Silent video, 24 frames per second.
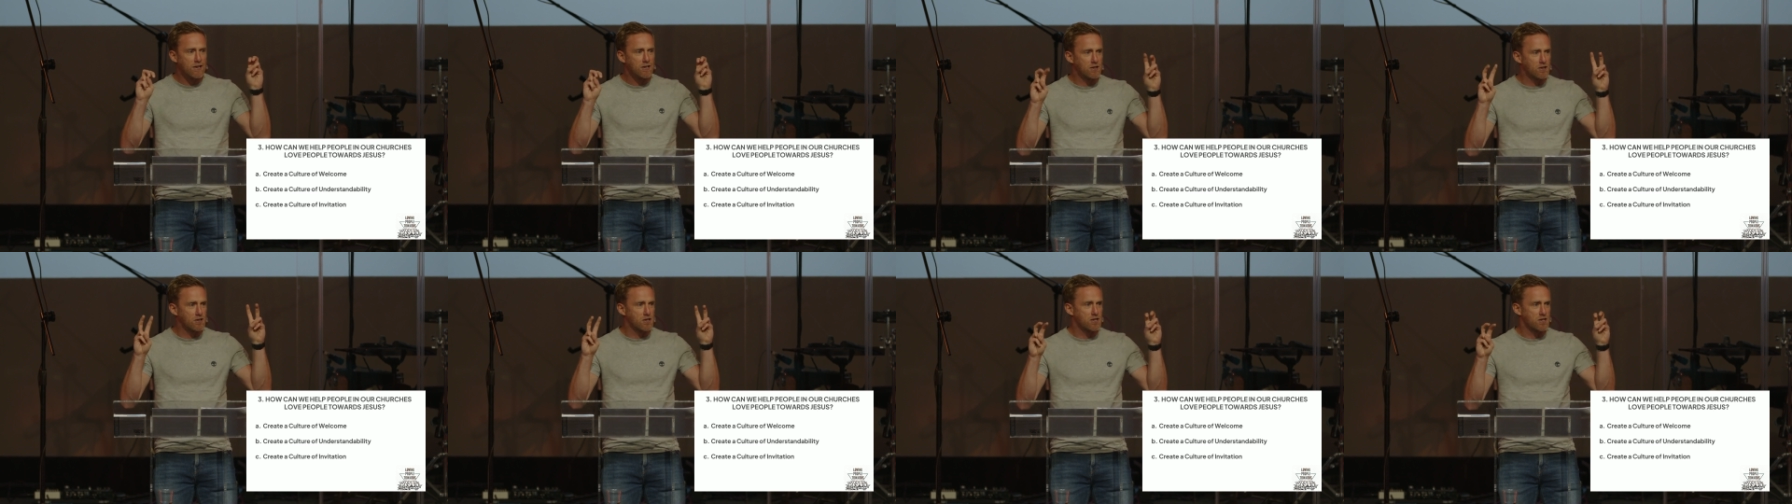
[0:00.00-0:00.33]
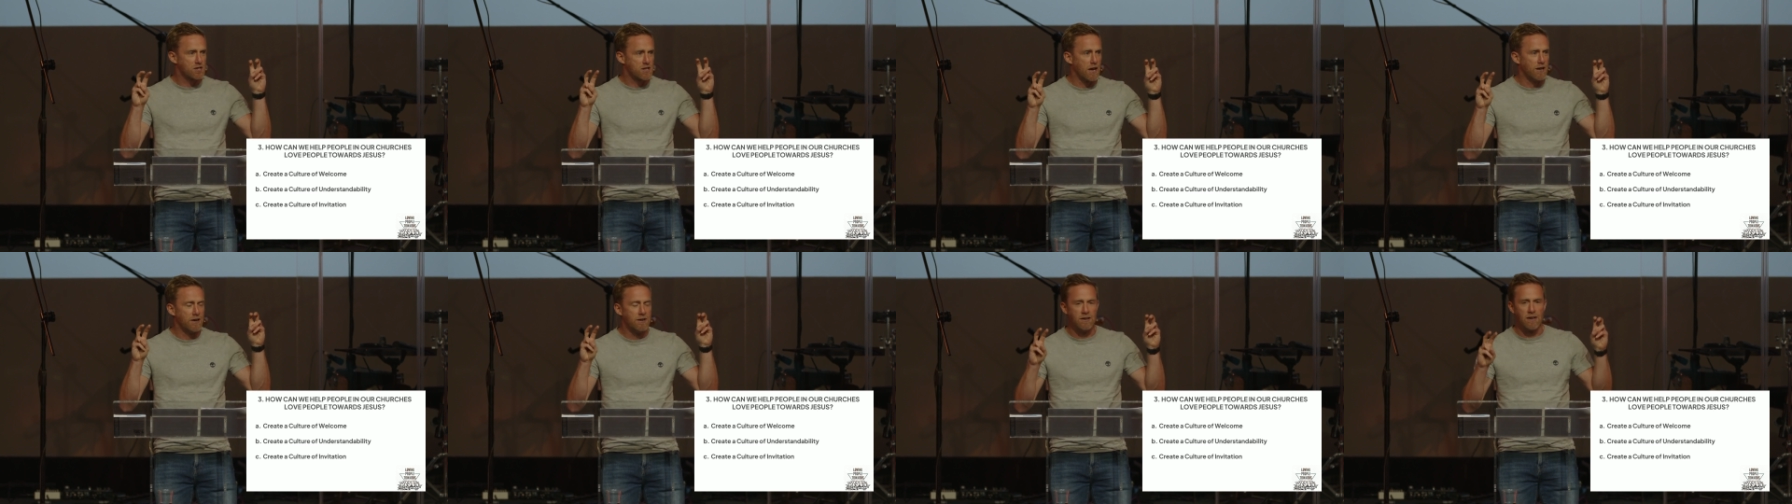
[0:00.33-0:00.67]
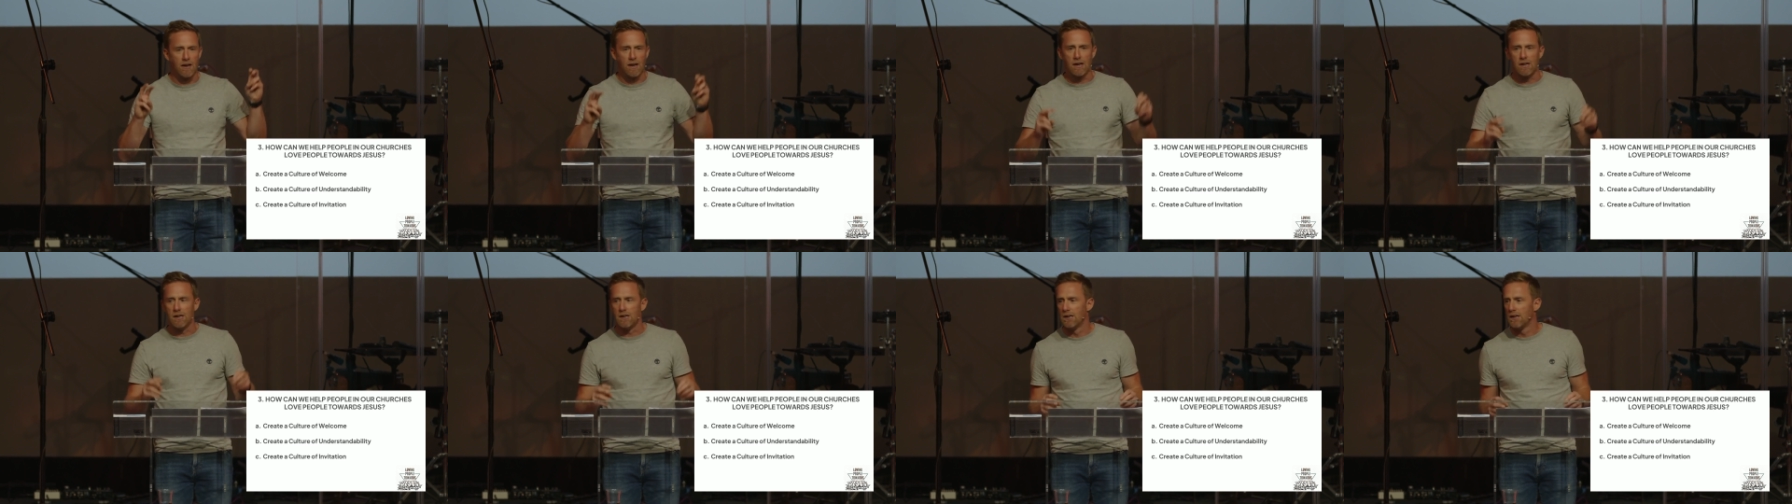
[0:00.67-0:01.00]
guest
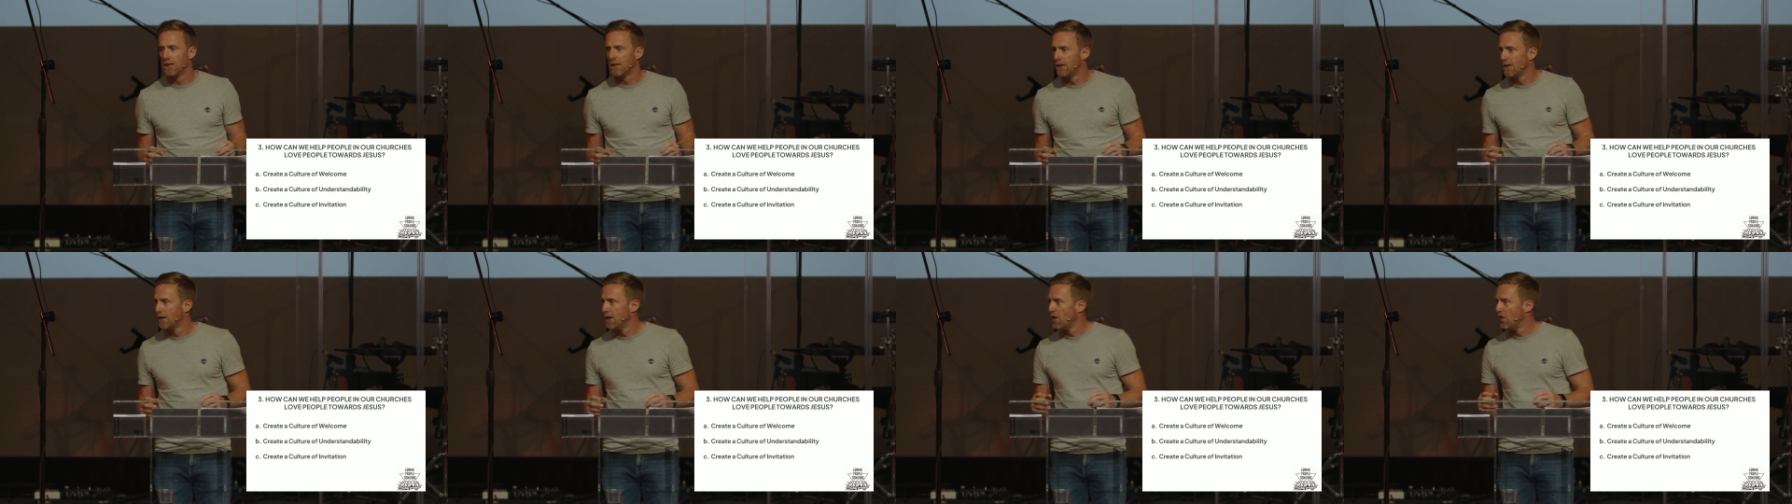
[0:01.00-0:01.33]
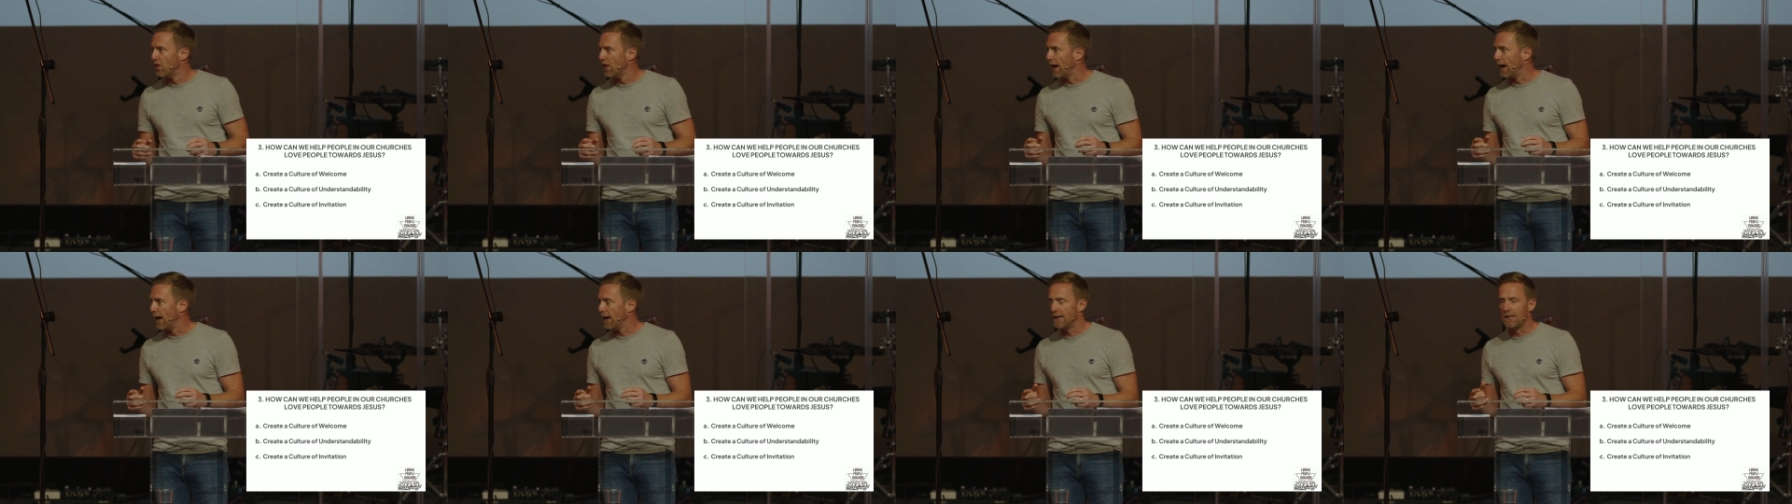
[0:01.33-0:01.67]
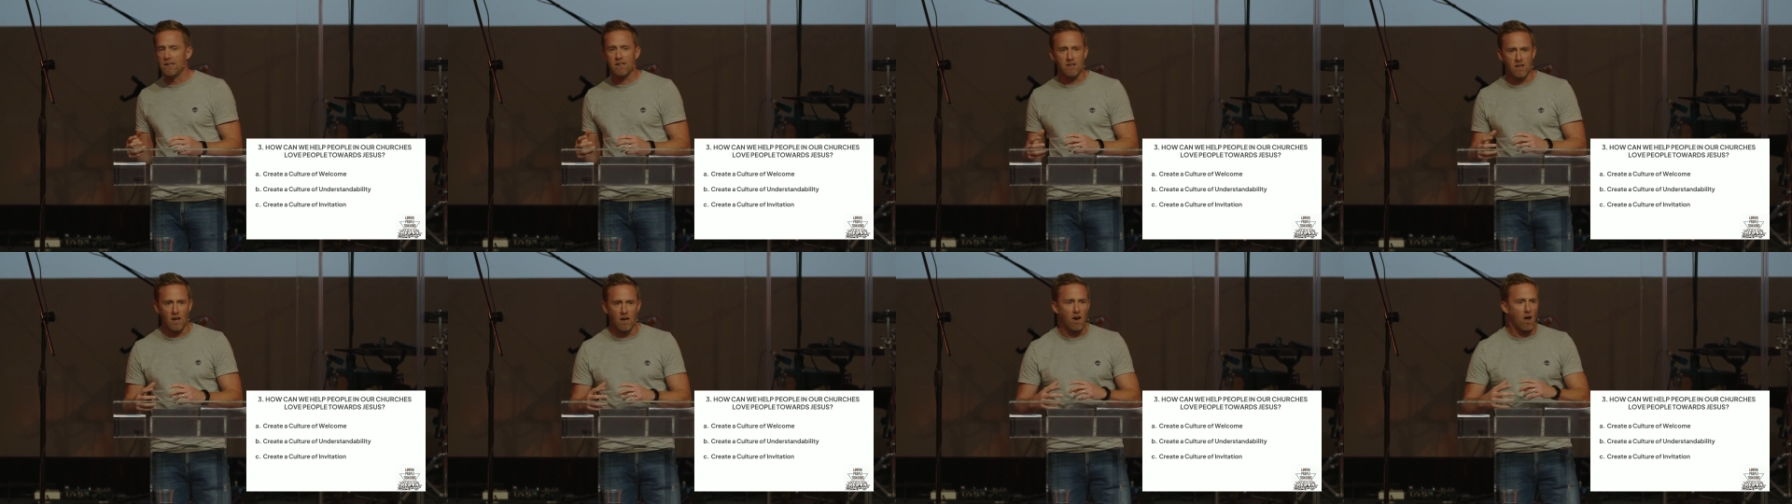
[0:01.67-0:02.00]
Sunday.
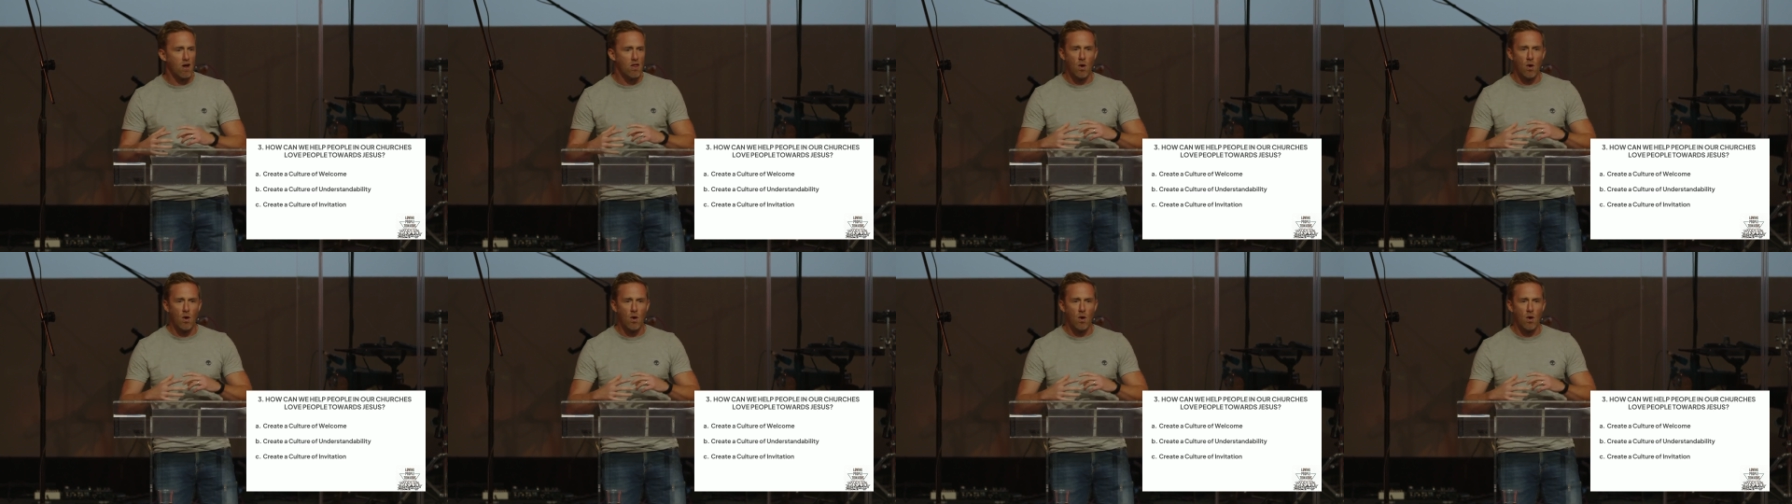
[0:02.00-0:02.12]
That is the,